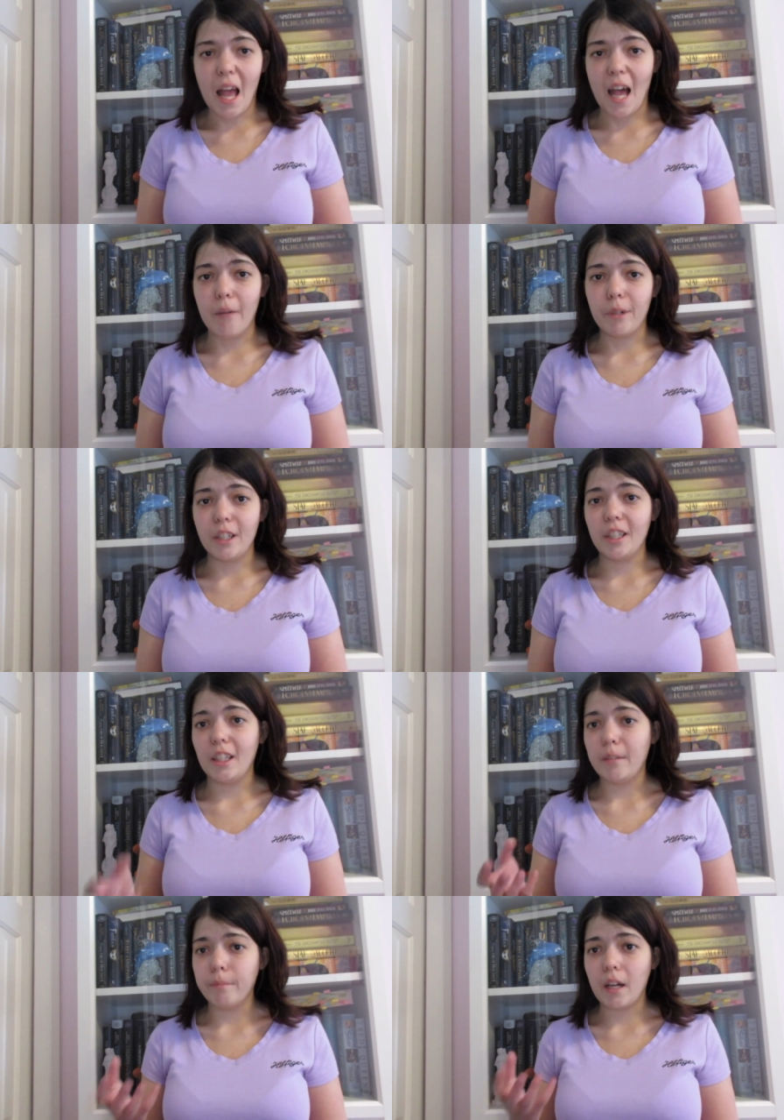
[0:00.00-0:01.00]
happening
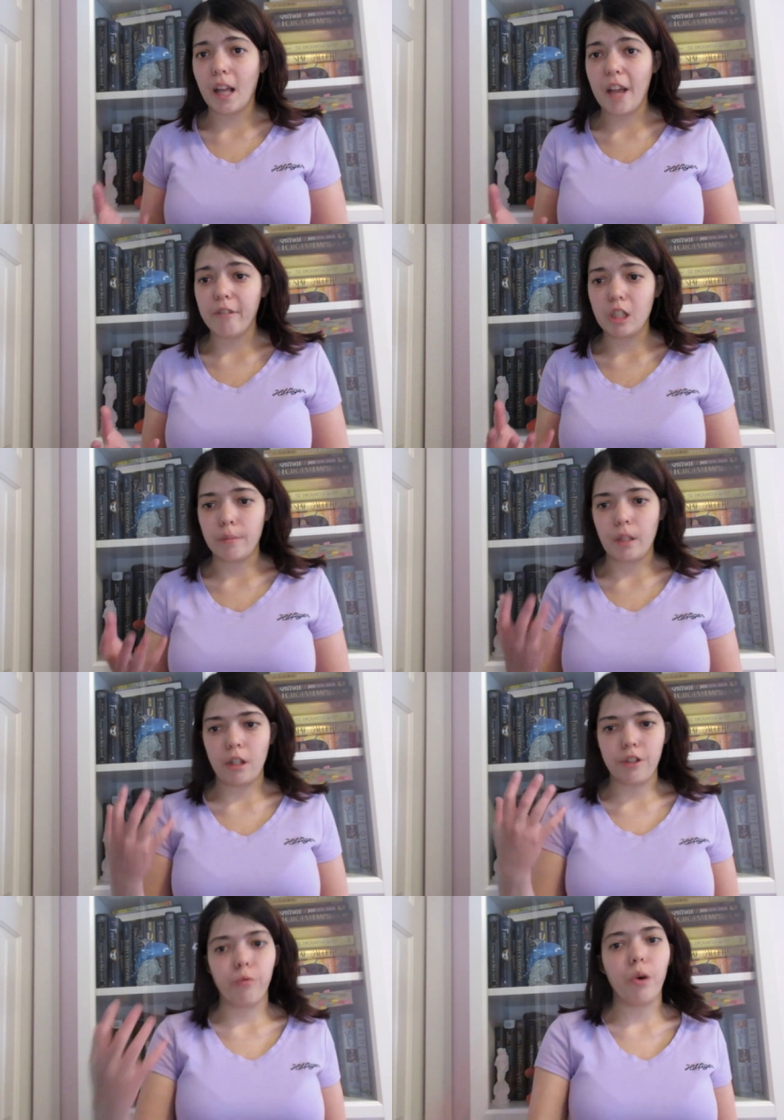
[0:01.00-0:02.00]
in Mount Everest
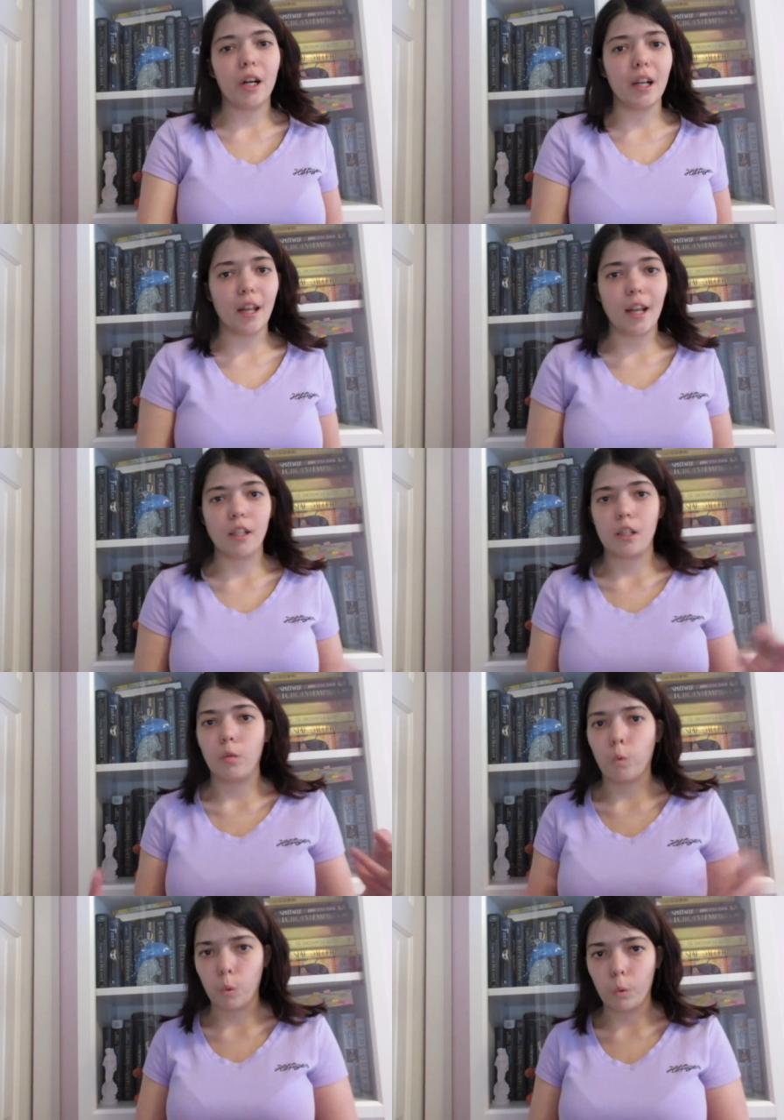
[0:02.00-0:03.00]
because of what it is
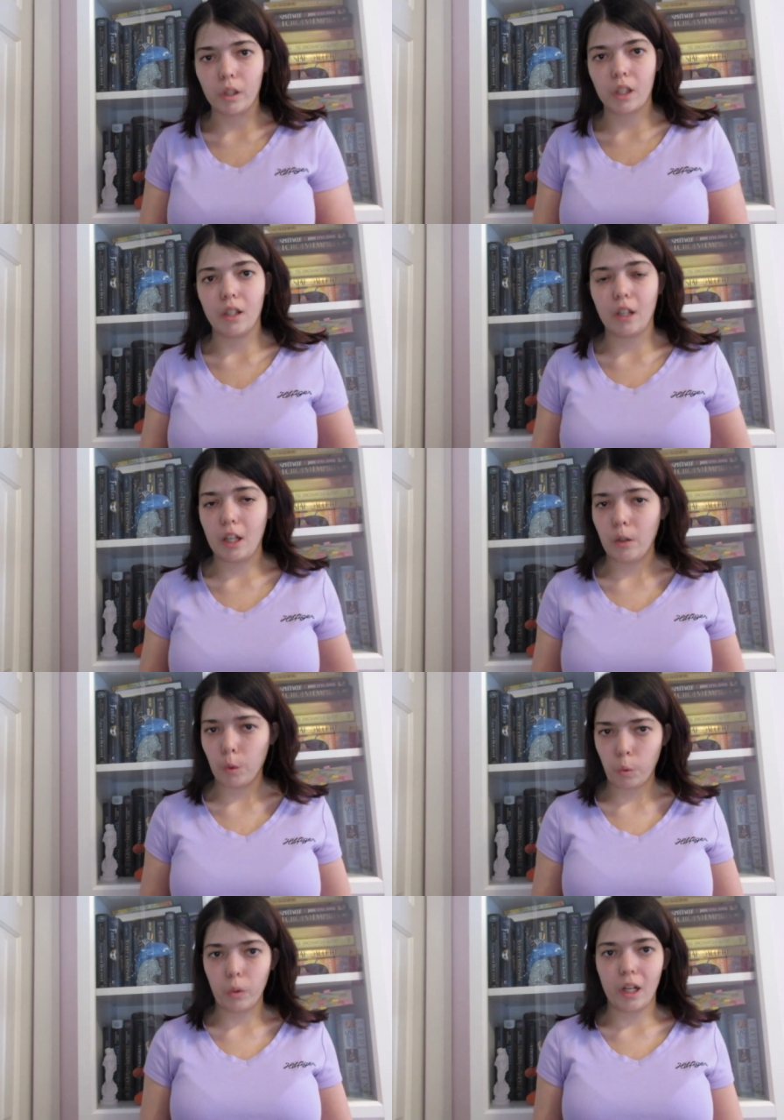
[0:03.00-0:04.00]
and who he, and
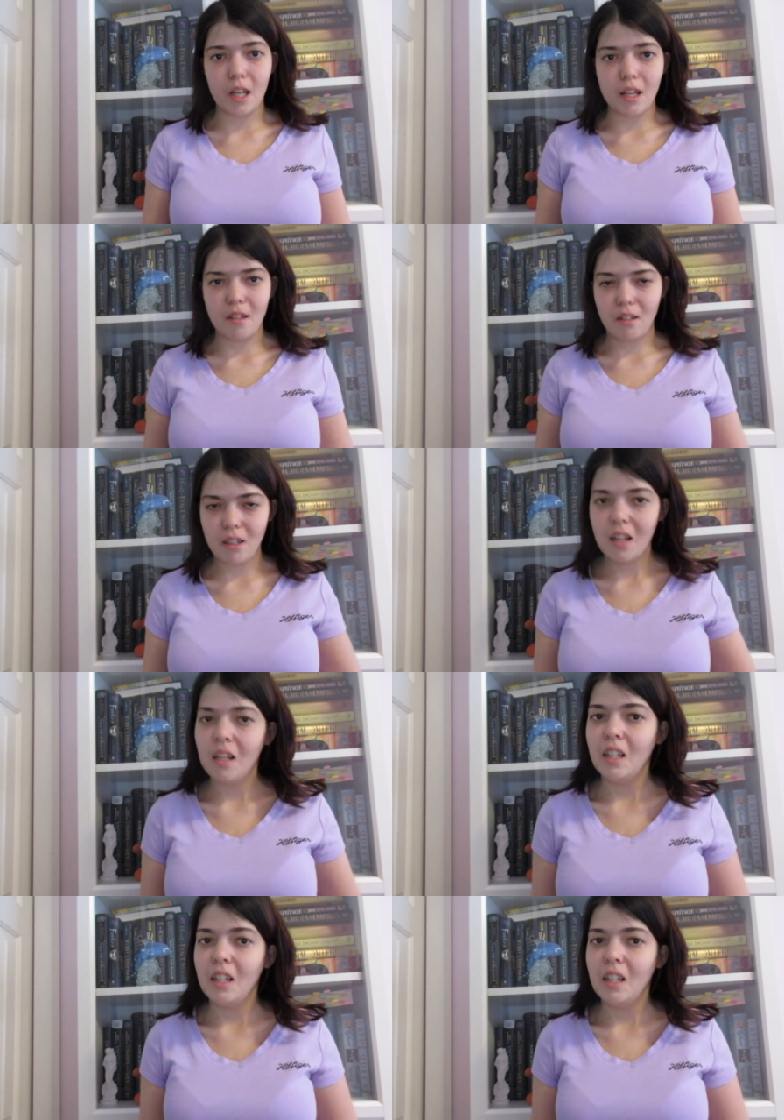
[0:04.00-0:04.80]
who it is.